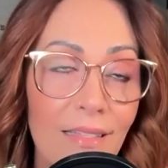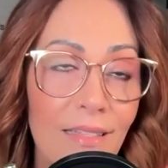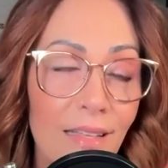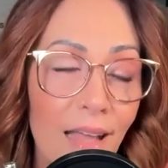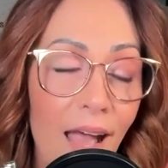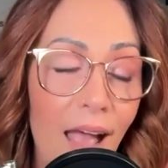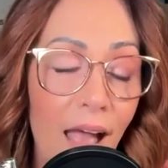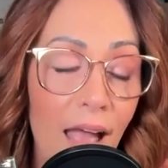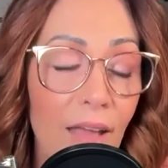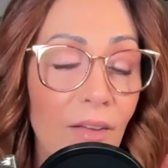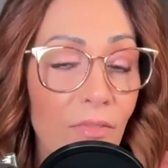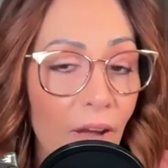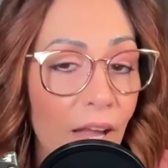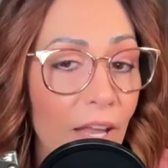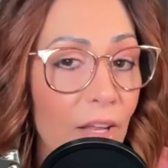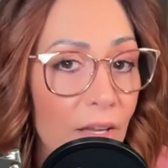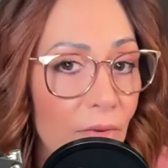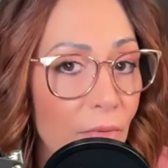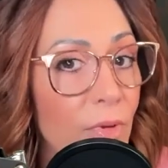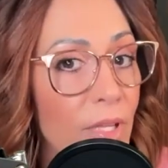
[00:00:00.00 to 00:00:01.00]
I invite
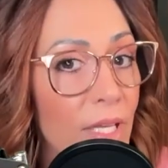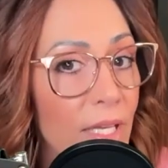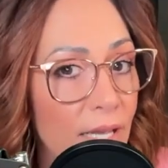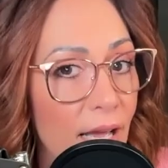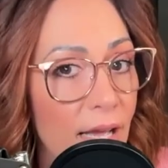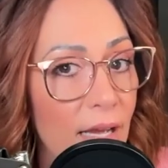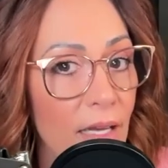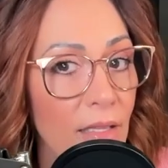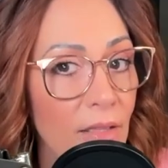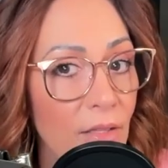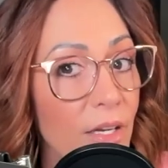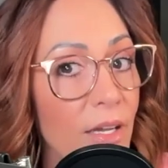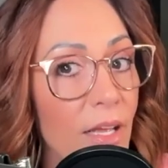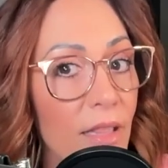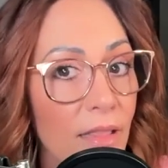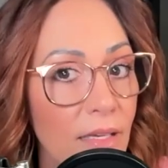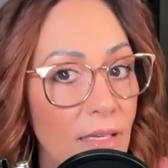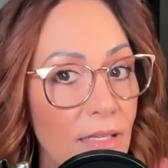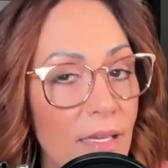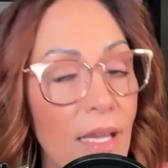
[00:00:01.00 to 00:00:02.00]
you to really take a look
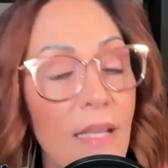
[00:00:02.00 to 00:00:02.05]
at this.